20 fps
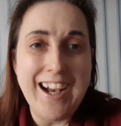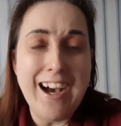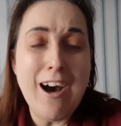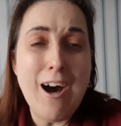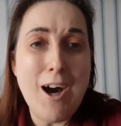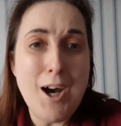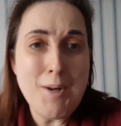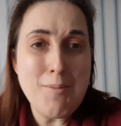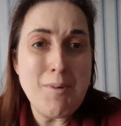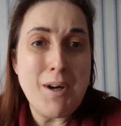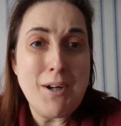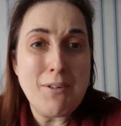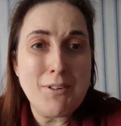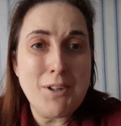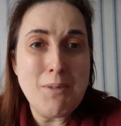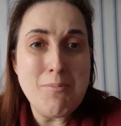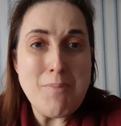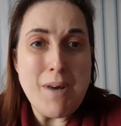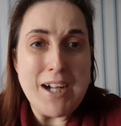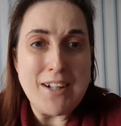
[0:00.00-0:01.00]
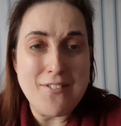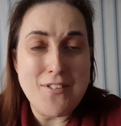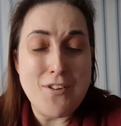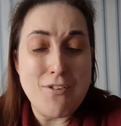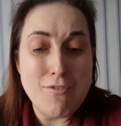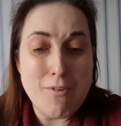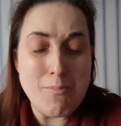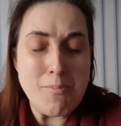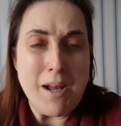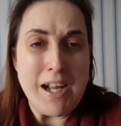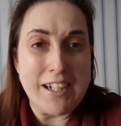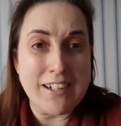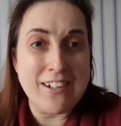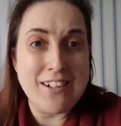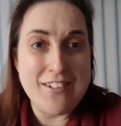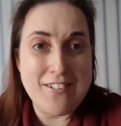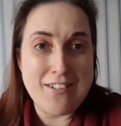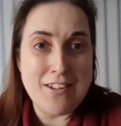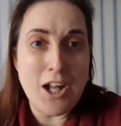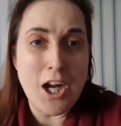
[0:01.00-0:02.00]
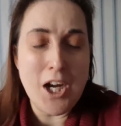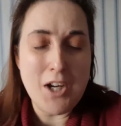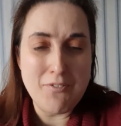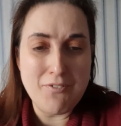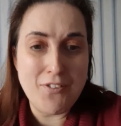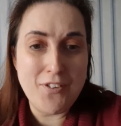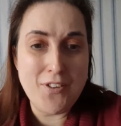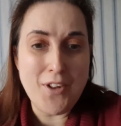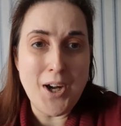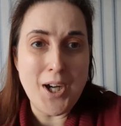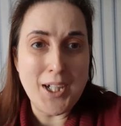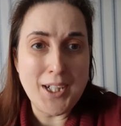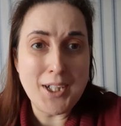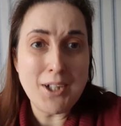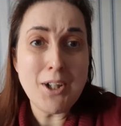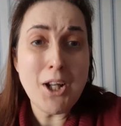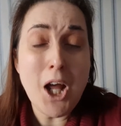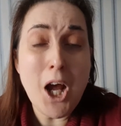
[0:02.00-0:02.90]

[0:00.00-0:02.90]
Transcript: hi, welcome back to Rebecca's Lifestyle.